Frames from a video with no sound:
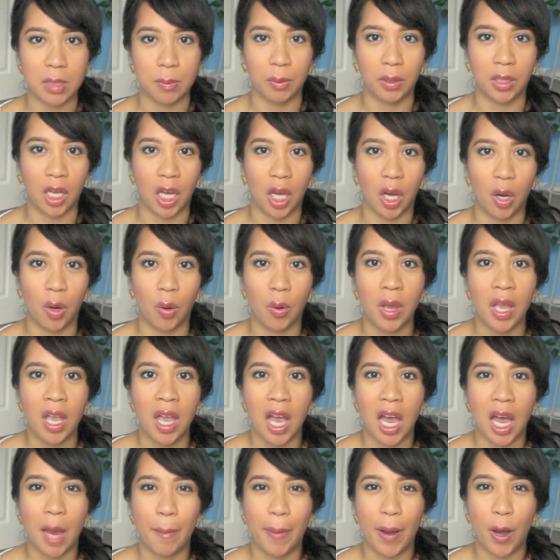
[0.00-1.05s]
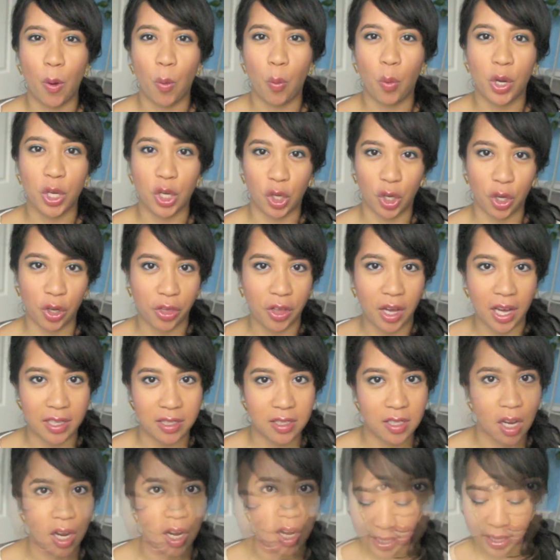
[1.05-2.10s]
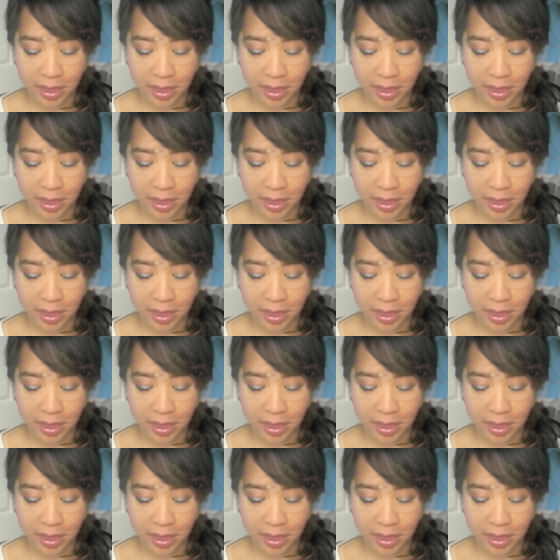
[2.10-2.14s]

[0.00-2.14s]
below about what your thoughts are.